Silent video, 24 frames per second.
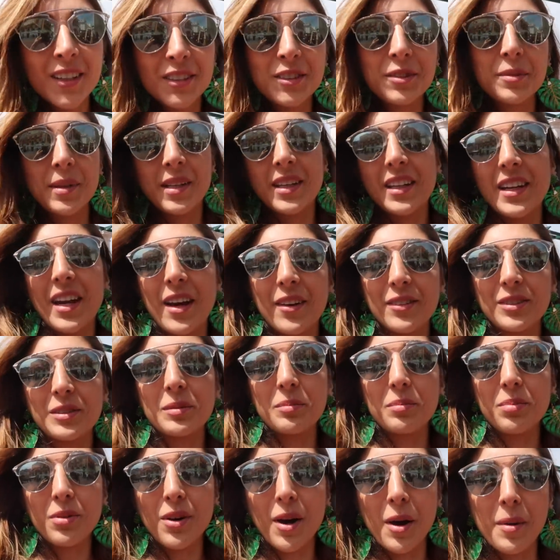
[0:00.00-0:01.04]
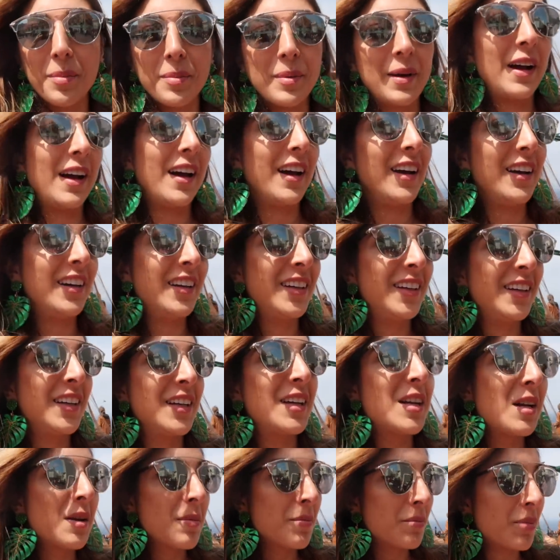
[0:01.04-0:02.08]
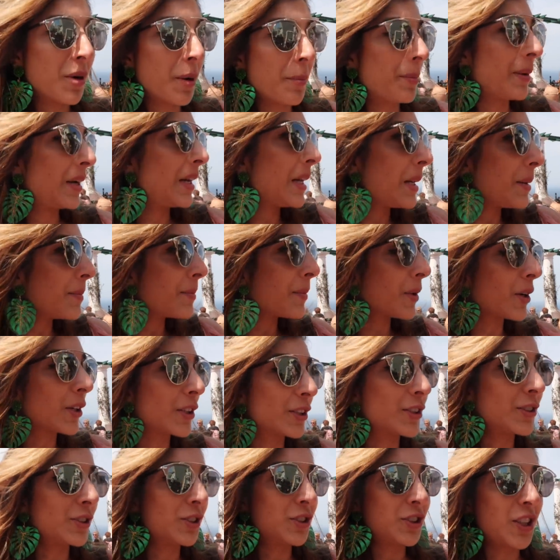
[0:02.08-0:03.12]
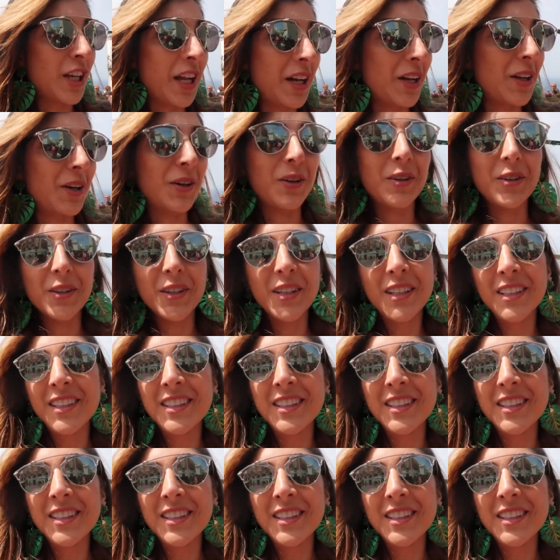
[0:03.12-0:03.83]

so we can have some proper limoncello,